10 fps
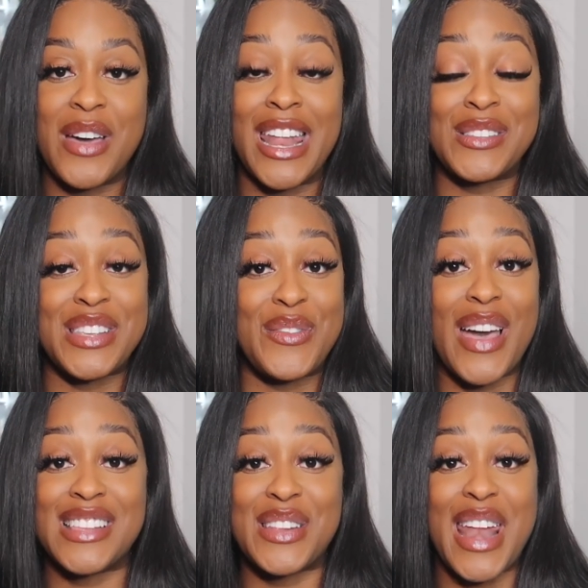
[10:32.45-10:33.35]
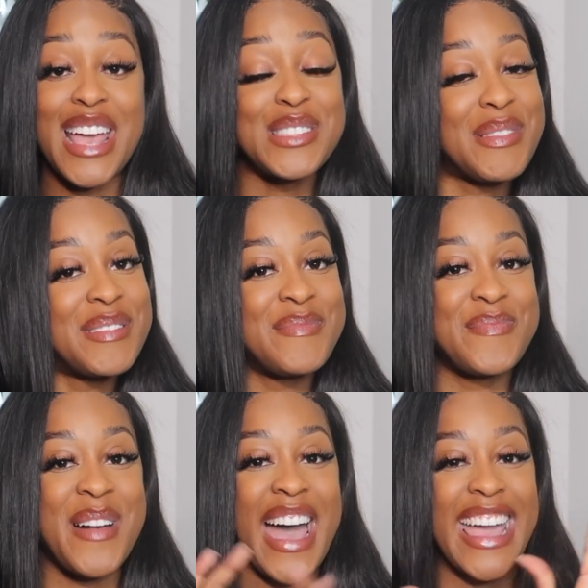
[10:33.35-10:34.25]
and I'll see you guys in the next one.
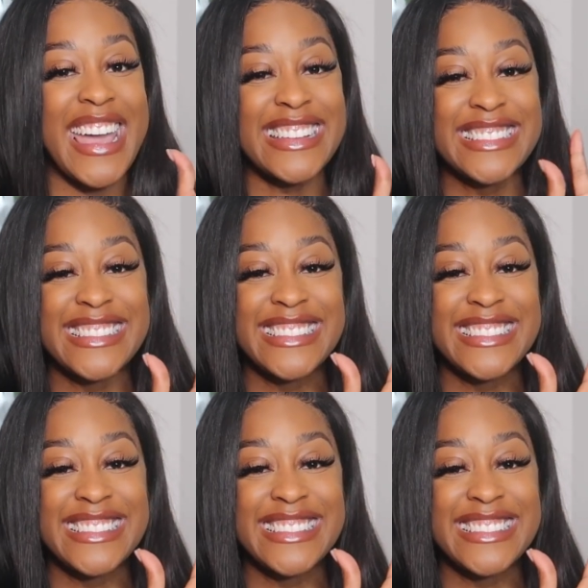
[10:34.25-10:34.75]
Bye.